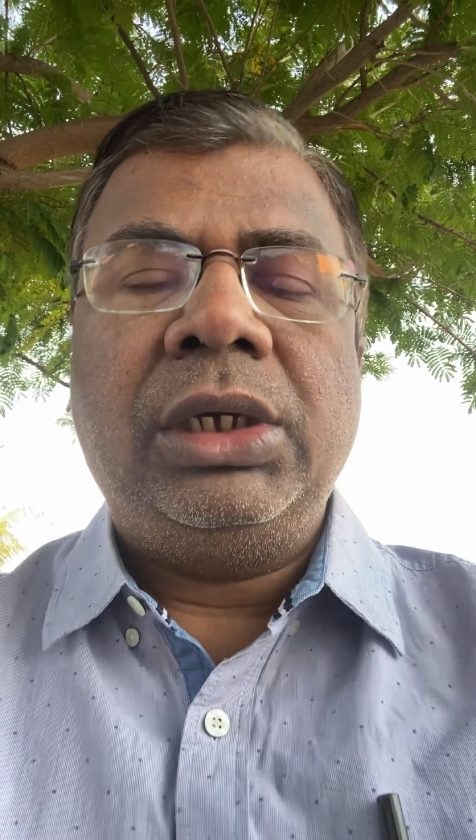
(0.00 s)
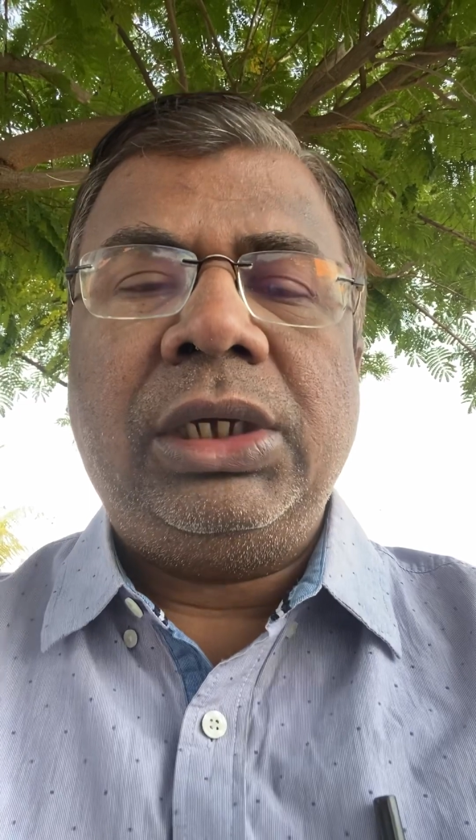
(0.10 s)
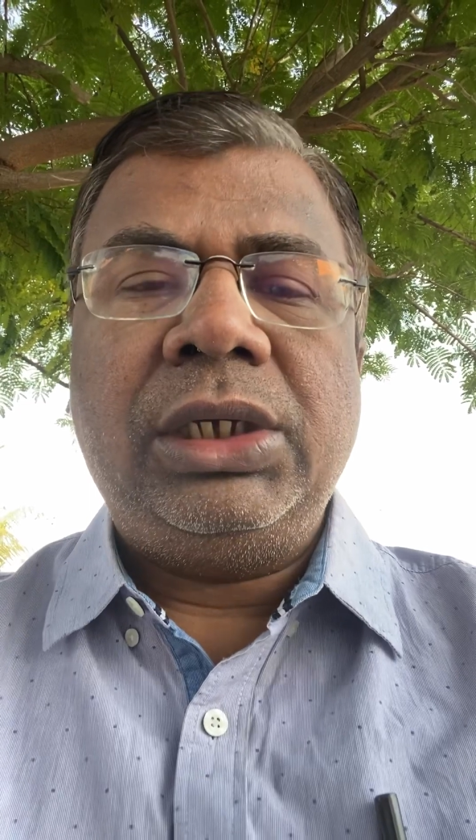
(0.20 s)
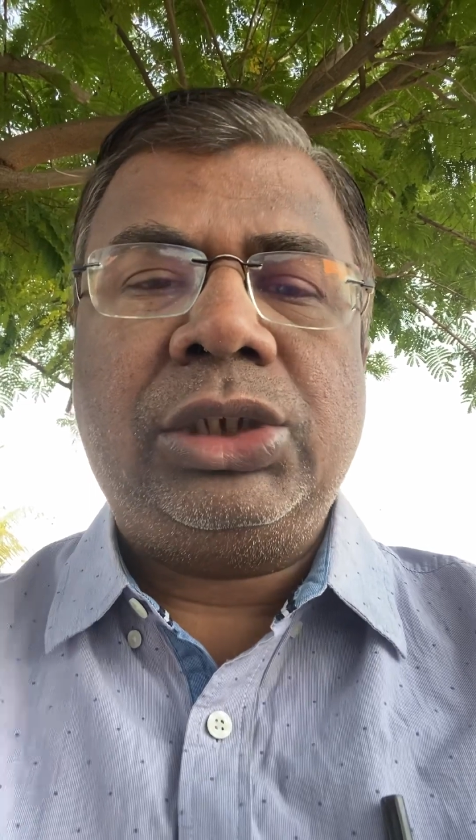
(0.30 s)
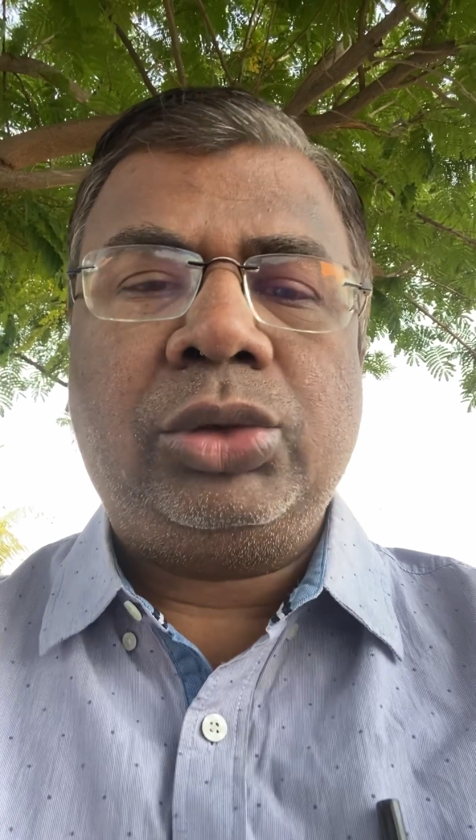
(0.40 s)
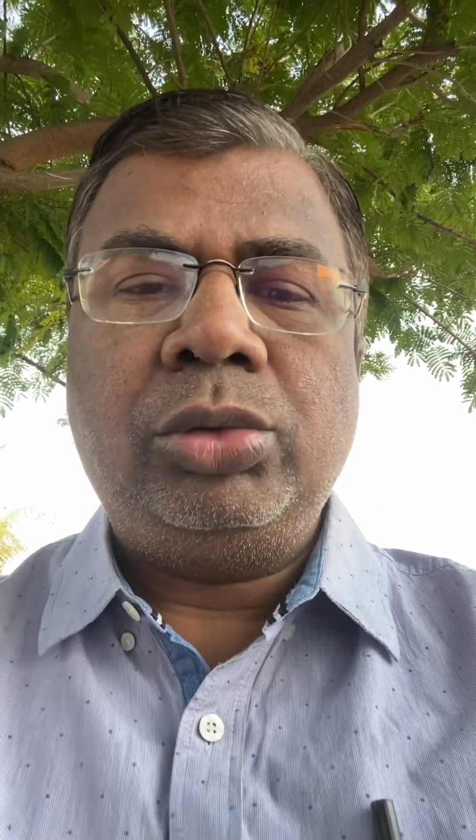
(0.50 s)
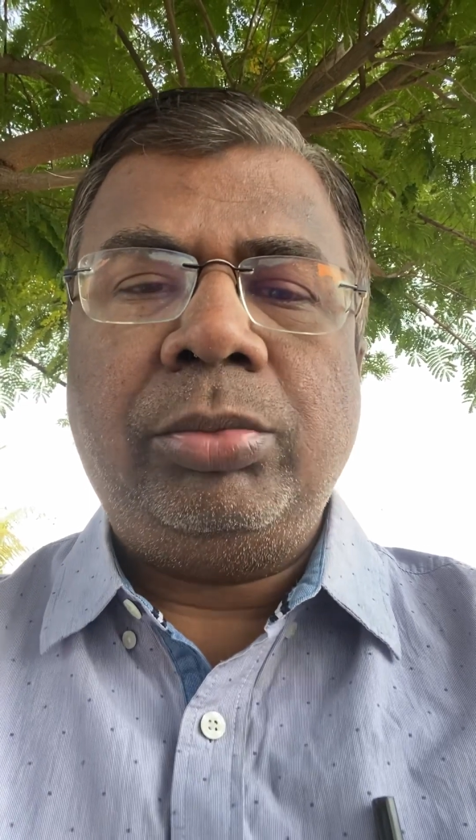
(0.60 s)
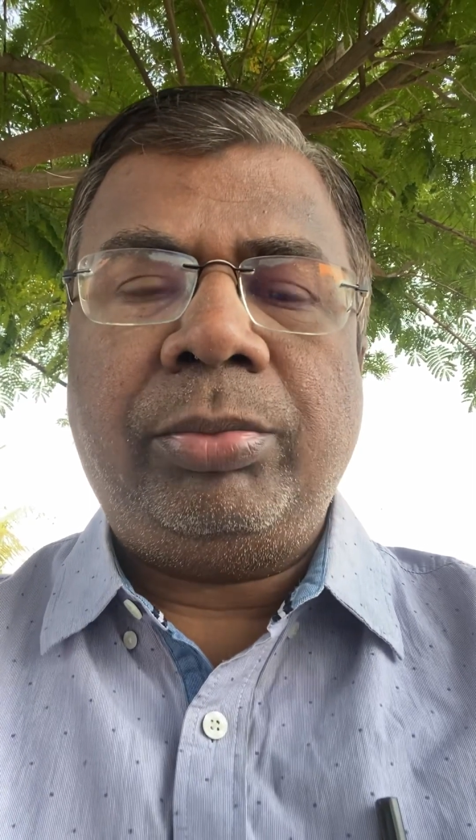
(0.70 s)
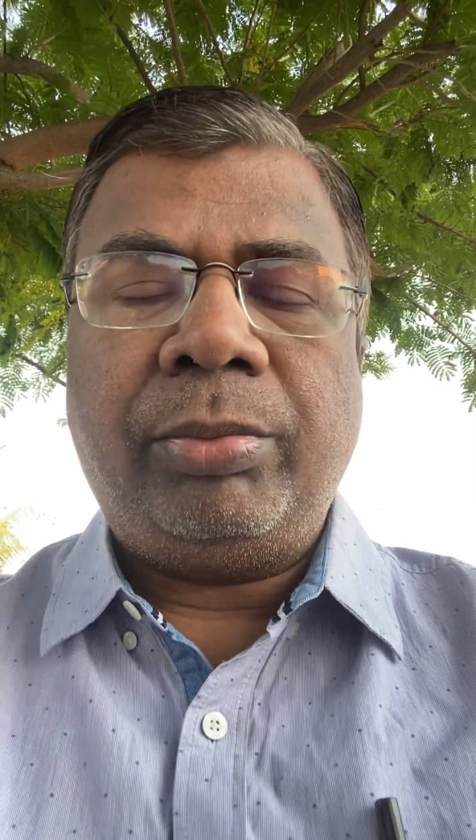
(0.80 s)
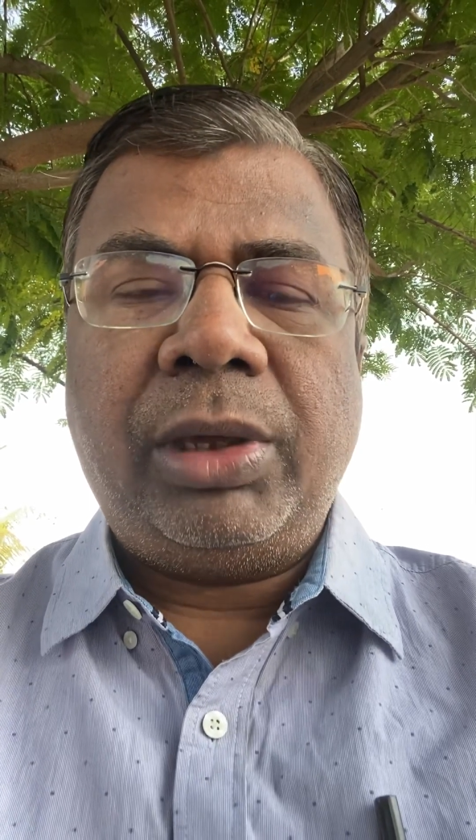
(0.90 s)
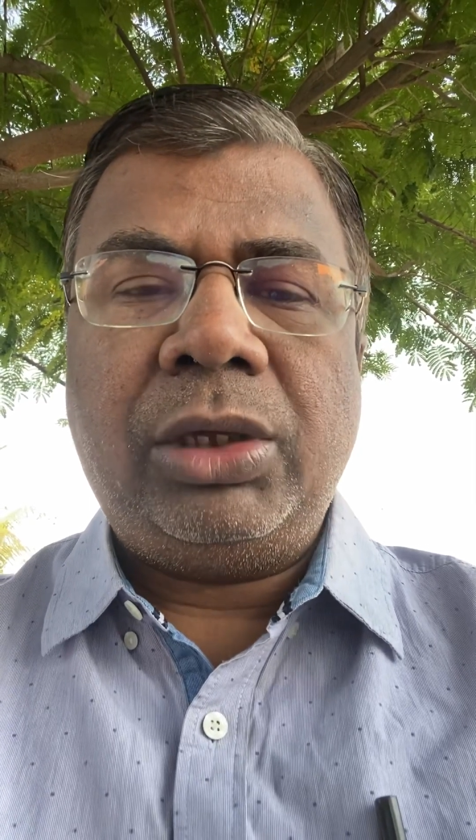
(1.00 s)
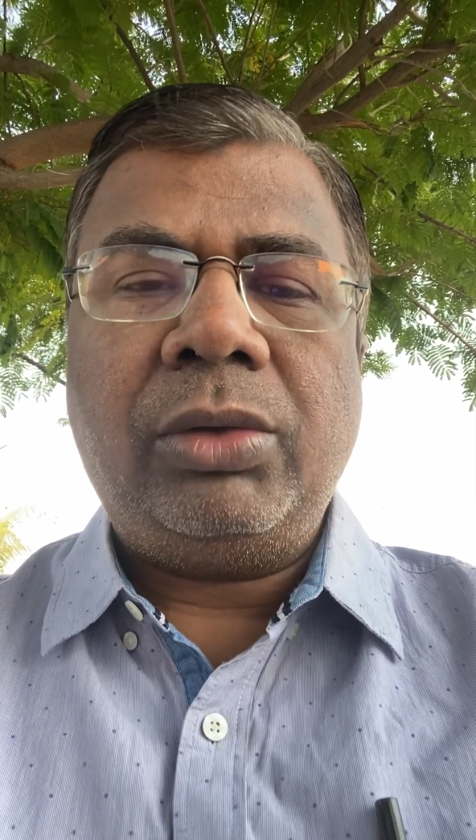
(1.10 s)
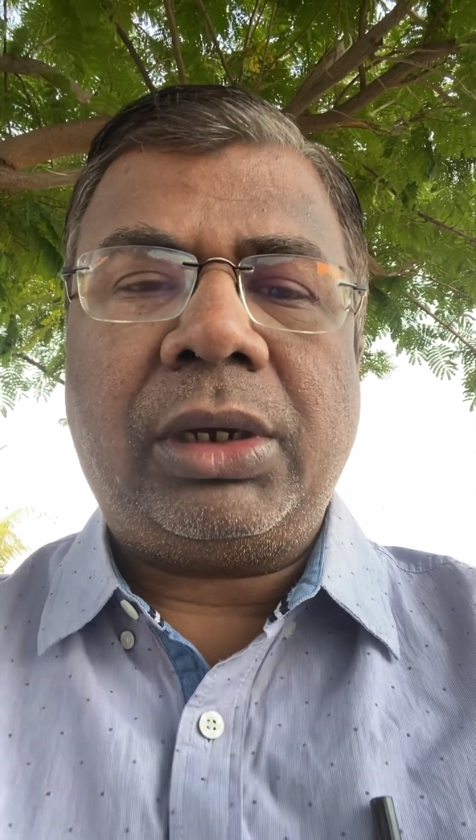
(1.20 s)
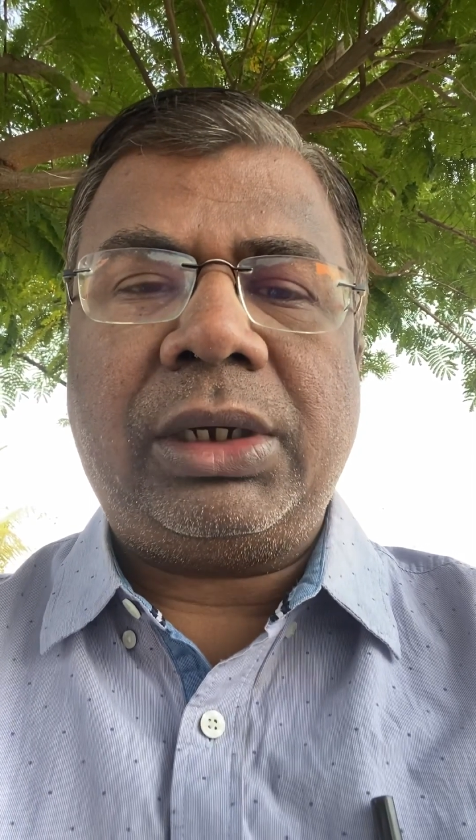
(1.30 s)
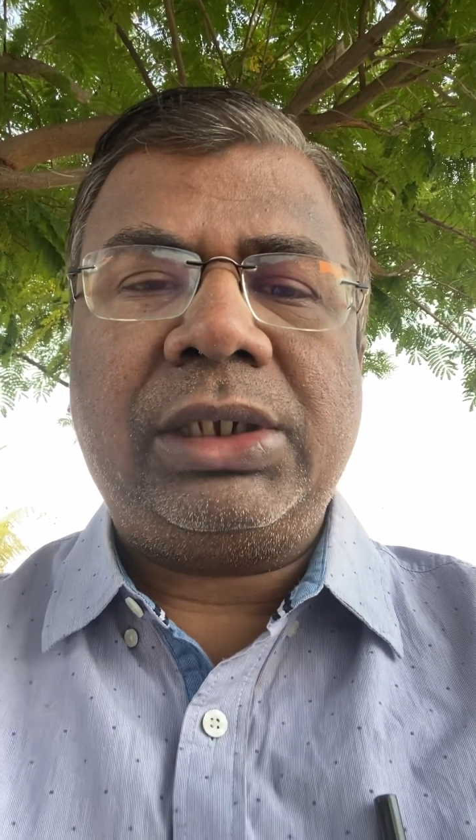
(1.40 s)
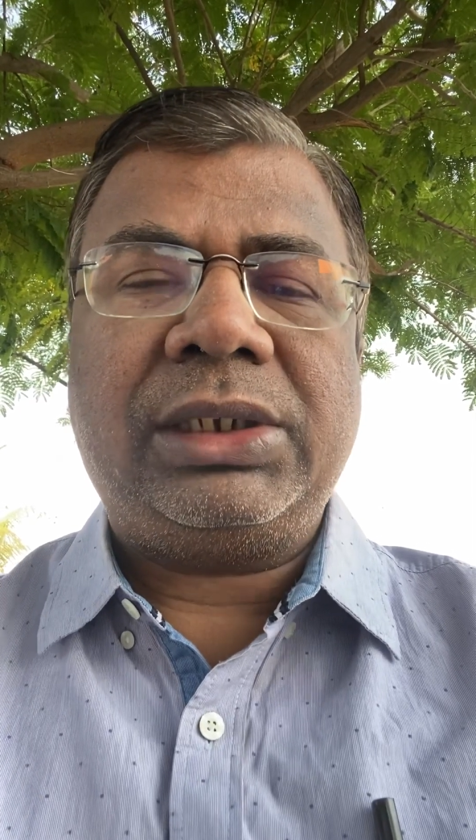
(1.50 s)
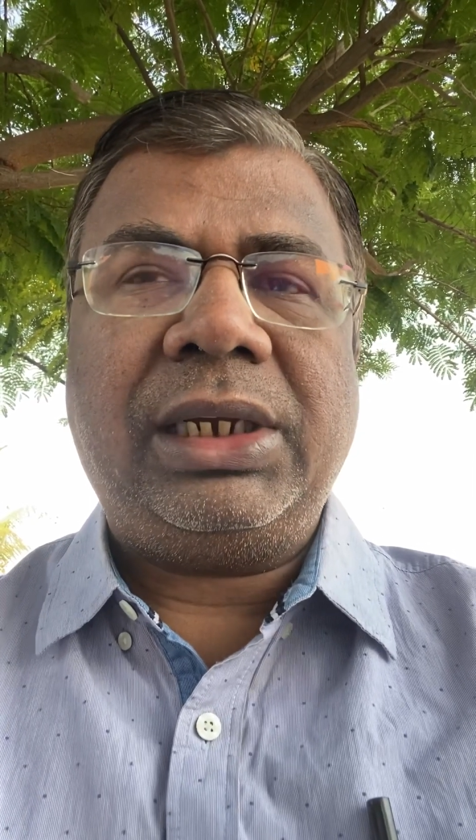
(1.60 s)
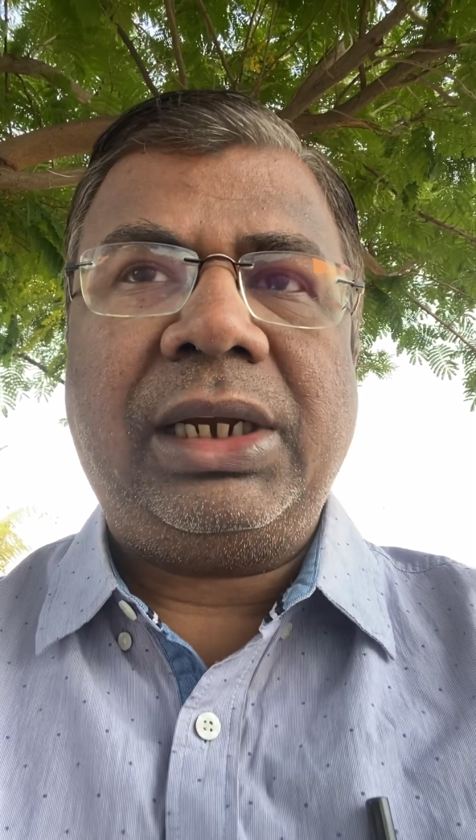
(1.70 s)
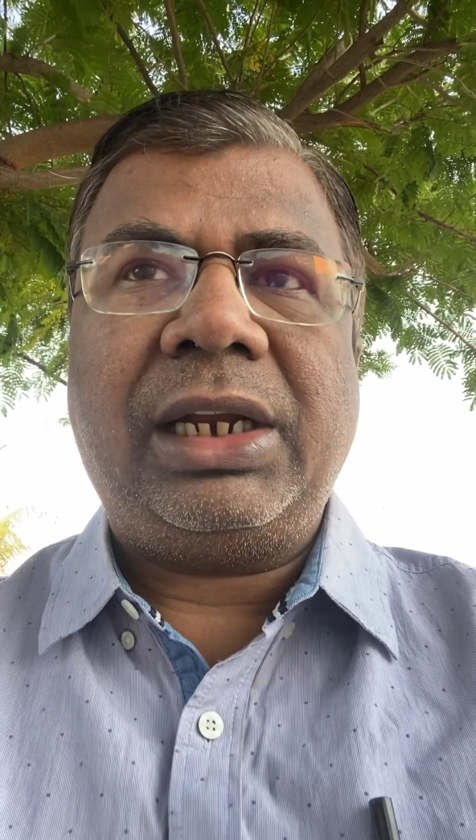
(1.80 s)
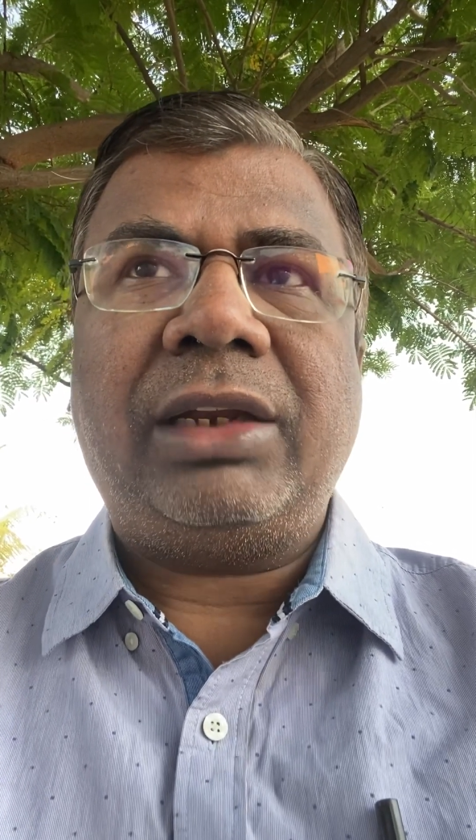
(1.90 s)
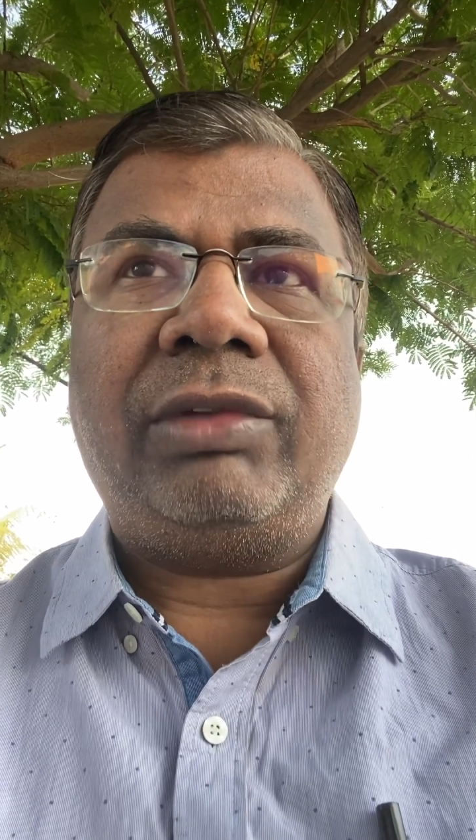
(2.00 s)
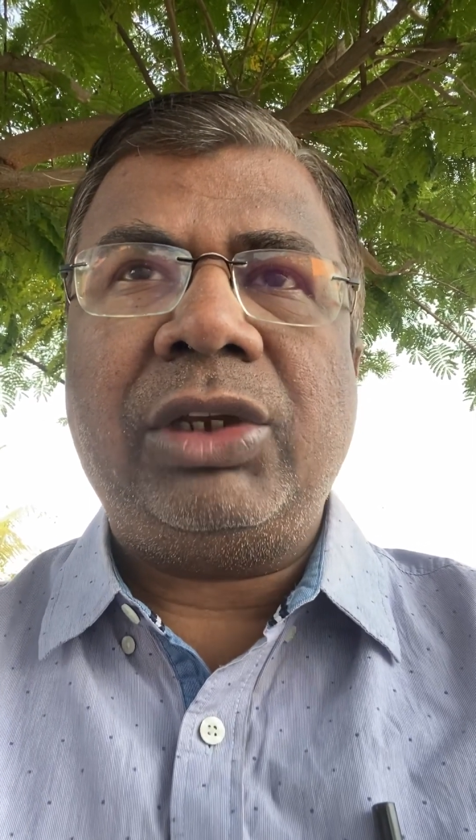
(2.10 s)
is to make you understand that when